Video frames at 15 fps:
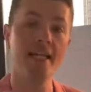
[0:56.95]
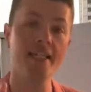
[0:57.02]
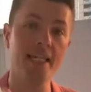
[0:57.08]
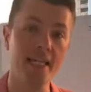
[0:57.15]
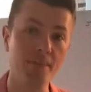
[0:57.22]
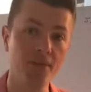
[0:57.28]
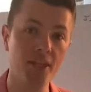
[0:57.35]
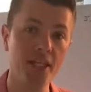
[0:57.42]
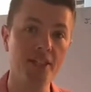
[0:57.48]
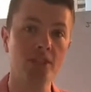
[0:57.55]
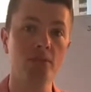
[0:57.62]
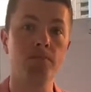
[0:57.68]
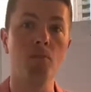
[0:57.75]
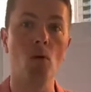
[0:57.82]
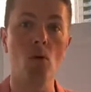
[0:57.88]
Keep things
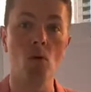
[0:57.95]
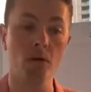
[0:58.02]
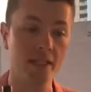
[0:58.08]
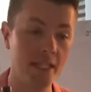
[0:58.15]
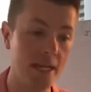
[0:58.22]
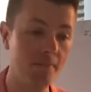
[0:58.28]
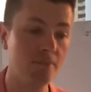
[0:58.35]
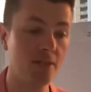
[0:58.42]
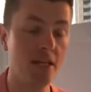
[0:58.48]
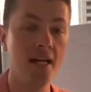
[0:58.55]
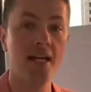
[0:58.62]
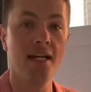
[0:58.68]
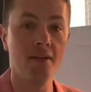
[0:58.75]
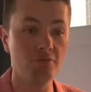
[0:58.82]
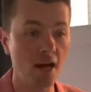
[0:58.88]
small,
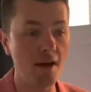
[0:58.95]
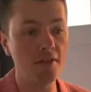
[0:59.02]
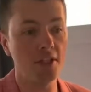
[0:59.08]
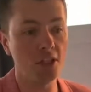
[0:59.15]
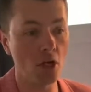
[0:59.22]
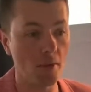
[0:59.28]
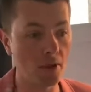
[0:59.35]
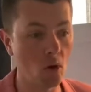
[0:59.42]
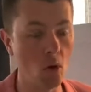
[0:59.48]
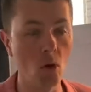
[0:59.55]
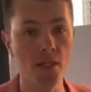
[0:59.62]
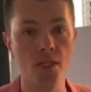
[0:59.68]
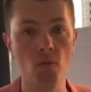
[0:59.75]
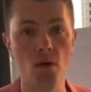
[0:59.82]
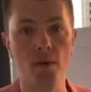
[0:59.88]
rather than going
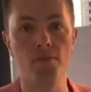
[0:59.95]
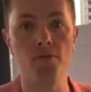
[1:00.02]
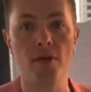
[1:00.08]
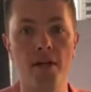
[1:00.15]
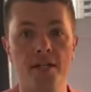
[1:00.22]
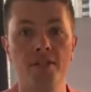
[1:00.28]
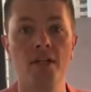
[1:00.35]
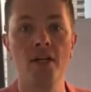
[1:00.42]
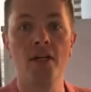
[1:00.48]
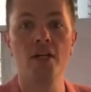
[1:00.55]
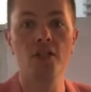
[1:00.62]
all in one product,